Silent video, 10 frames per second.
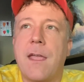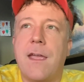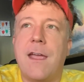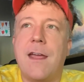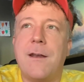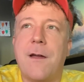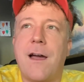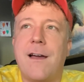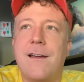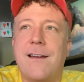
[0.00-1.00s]
And
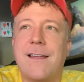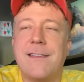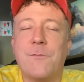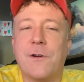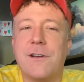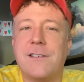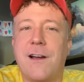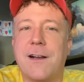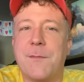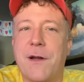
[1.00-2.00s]
I think we're going to
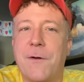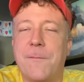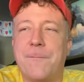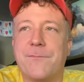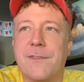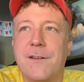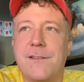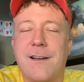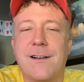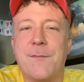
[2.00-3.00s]
talk
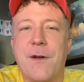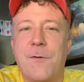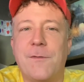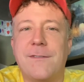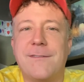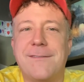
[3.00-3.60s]
about